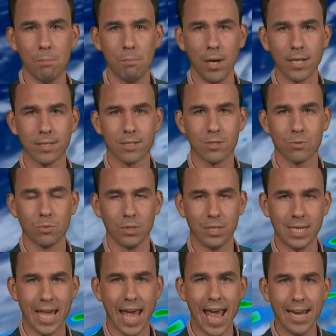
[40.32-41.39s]
But towards
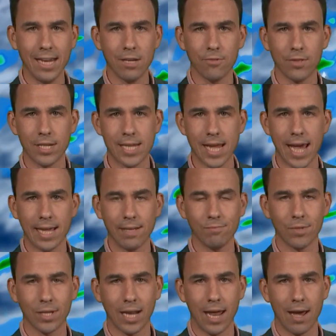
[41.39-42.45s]
the end of the day,
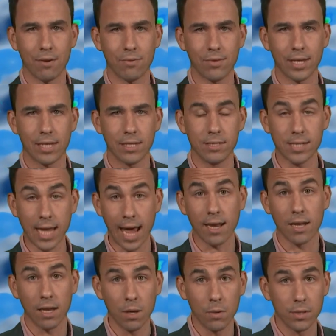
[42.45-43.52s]
the cloud thickens
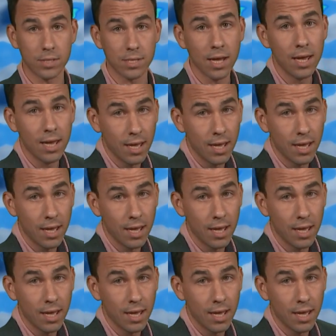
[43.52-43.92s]
and lowers,